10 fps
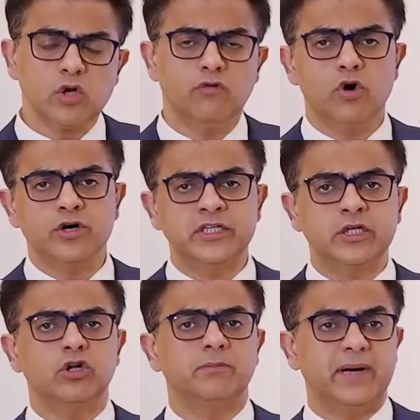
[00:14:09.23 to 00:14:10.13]

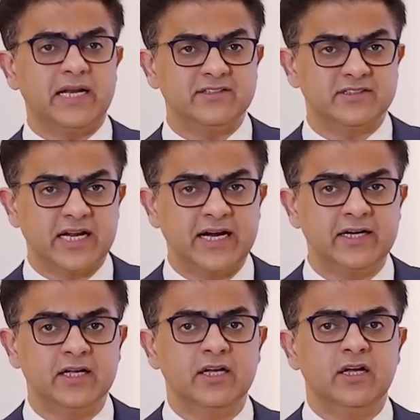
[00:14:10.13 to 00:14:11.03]
Focusing on balanced
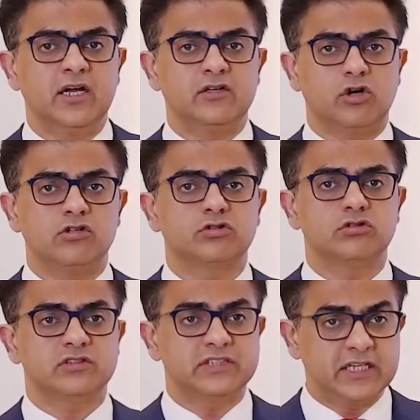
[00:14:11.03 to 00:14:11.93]
diet is
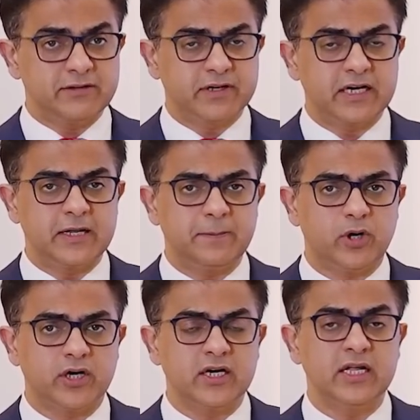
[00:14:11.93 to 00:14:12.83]
also significantly
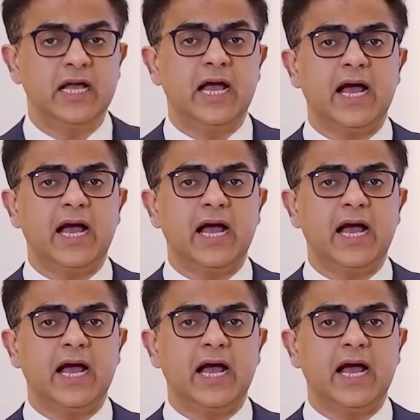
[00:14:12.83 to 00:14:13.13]
important.